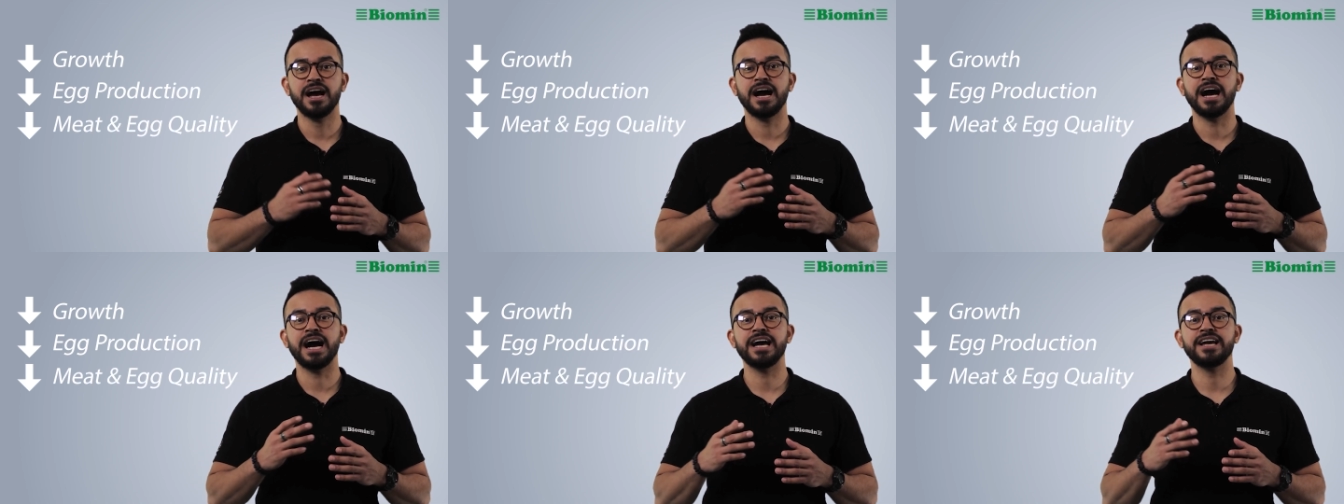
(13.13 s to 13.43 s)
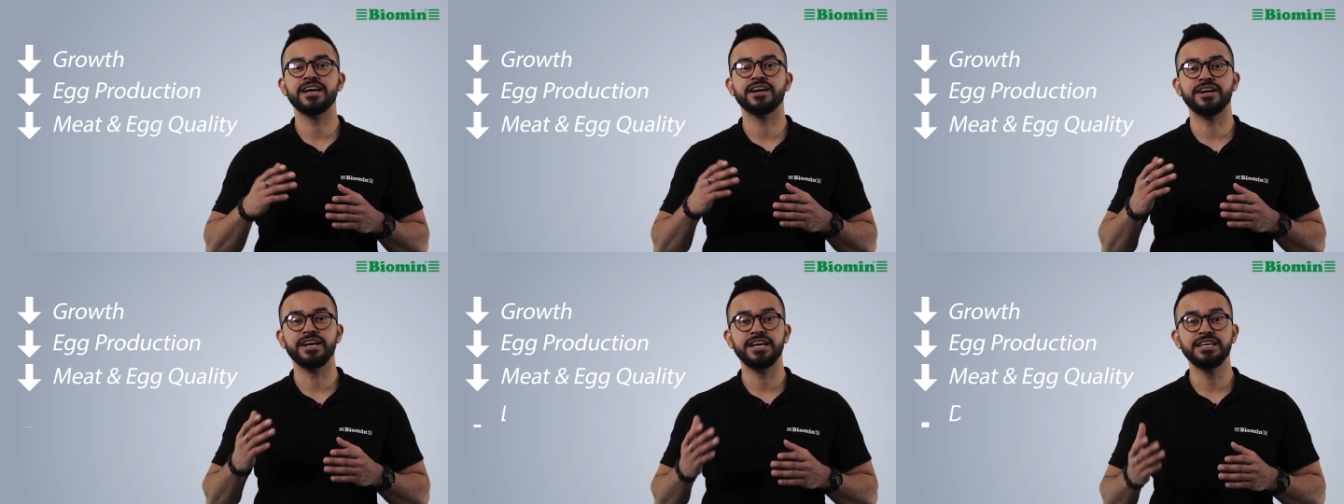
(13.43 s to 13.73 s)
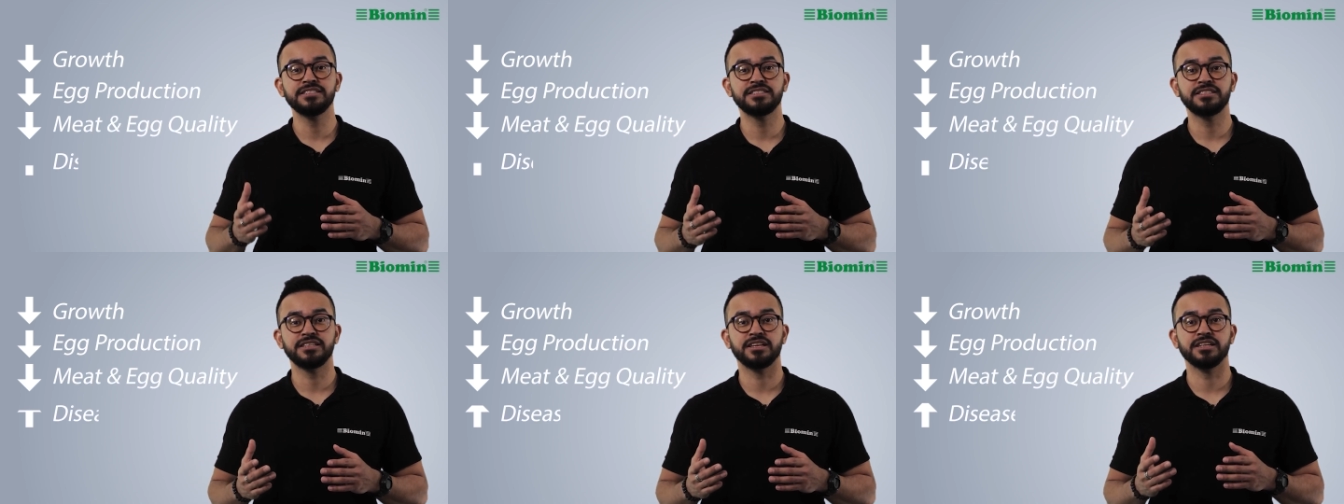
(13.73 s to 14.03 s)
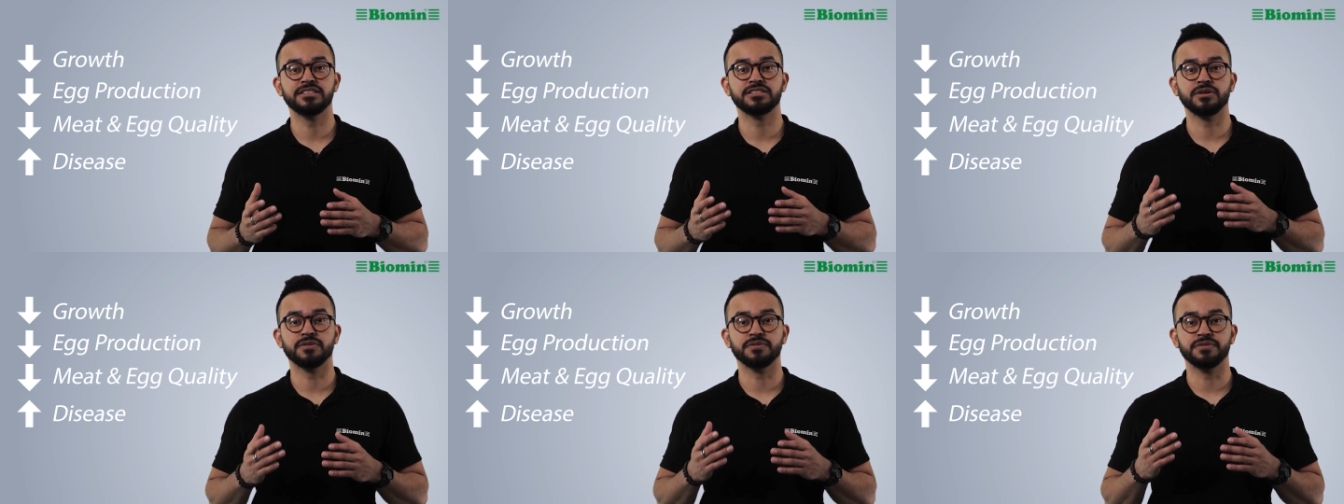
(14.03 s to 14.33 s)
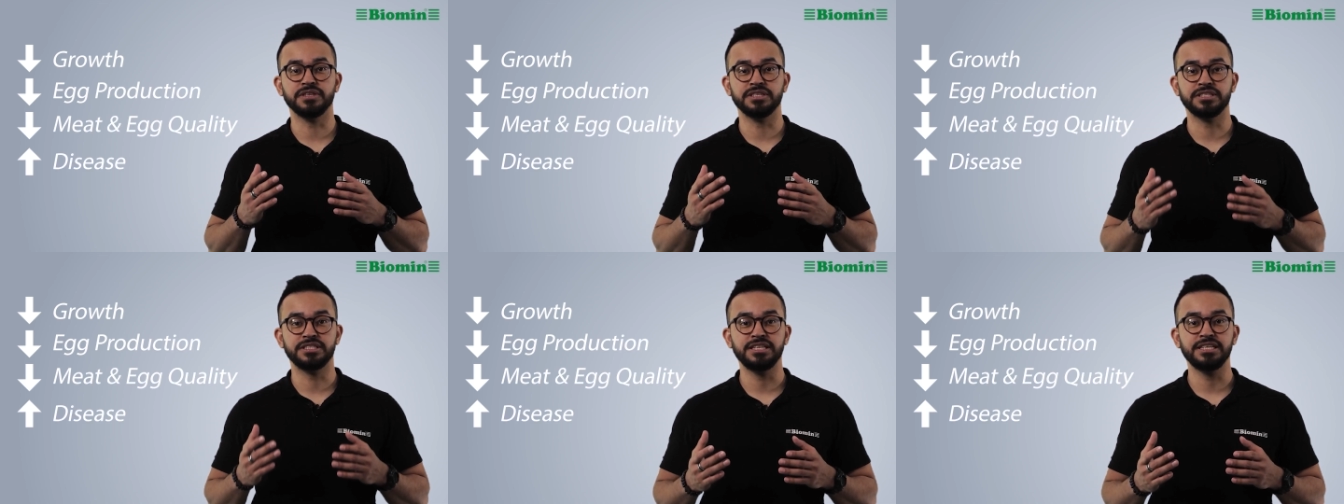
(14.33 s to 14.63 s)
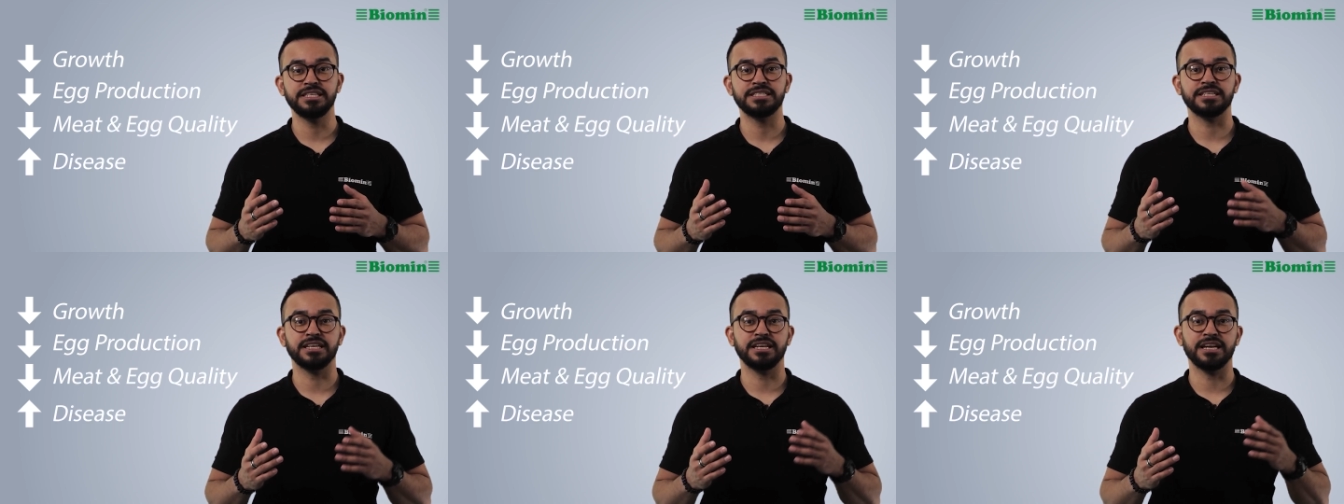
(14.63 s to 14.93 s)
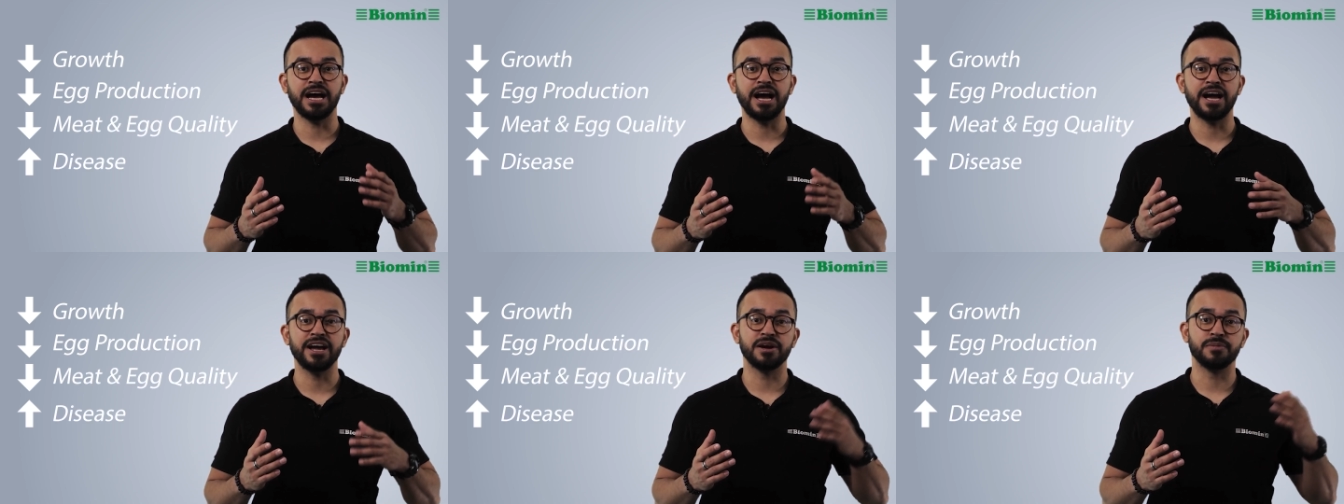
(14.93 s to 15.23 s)
higher incidence of disease
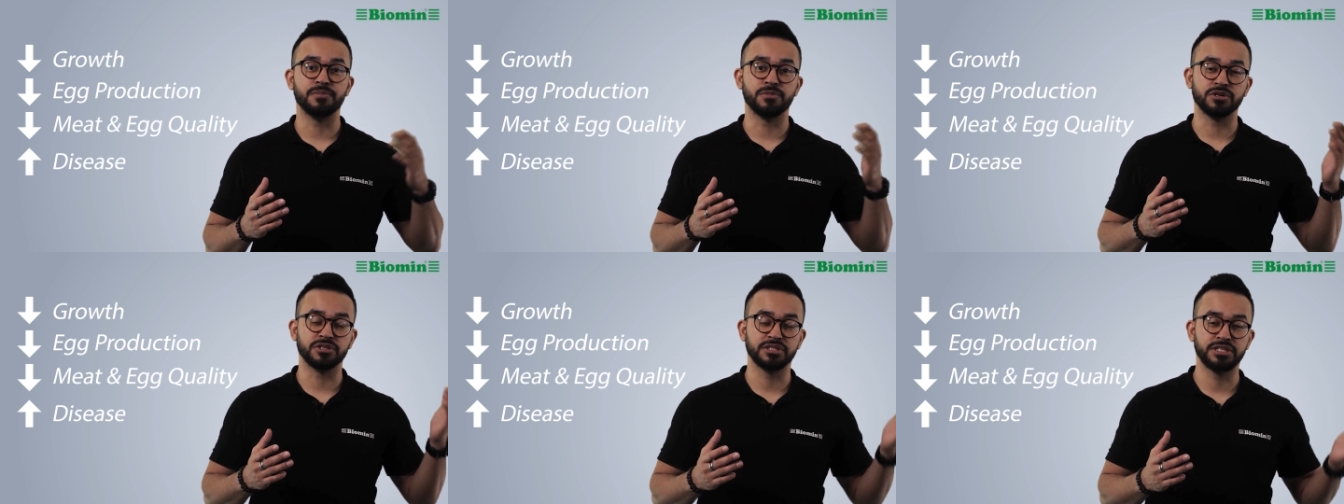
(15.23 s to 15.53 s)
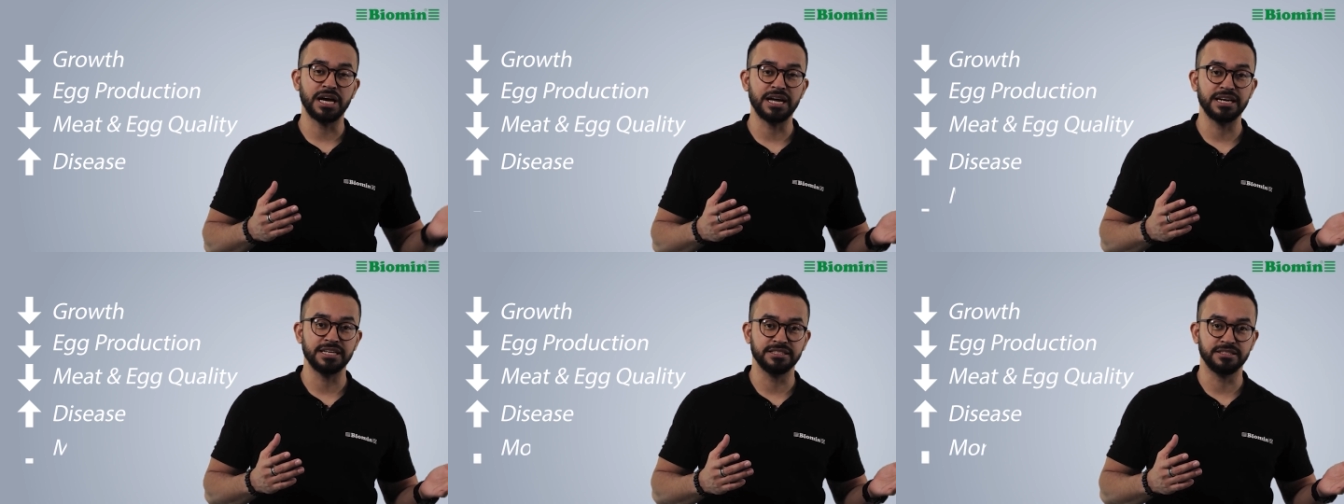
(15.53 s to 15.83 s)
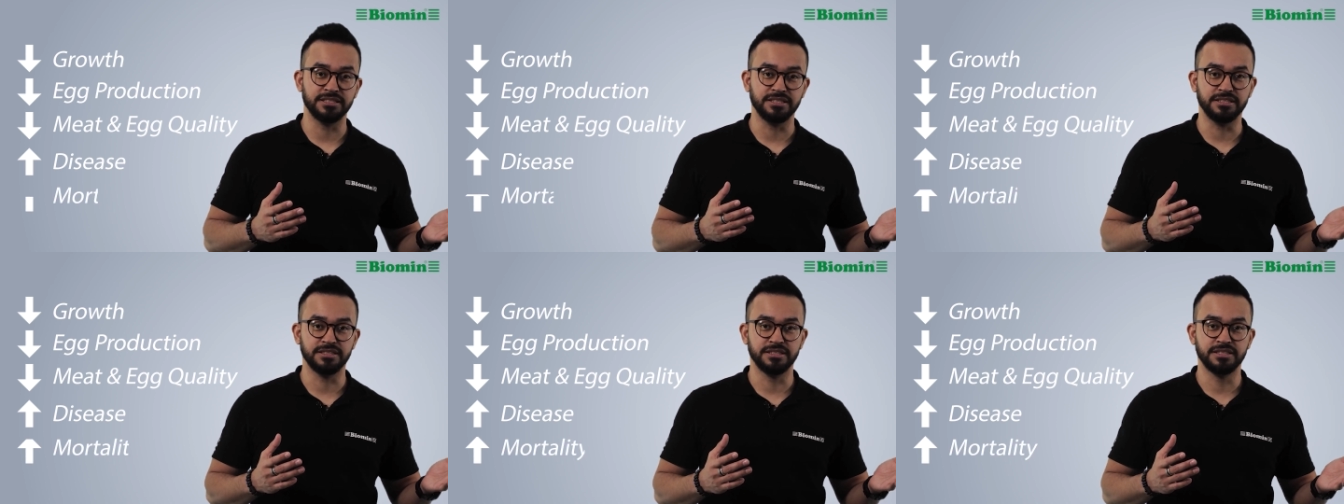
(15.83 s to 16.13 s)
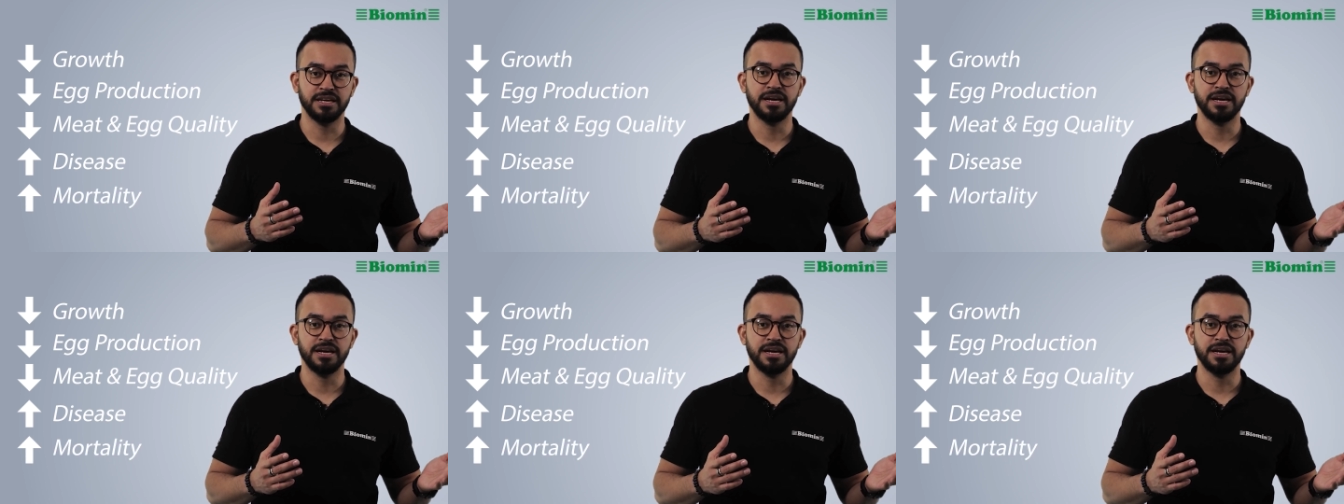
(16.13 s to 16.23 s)
and higher mortality.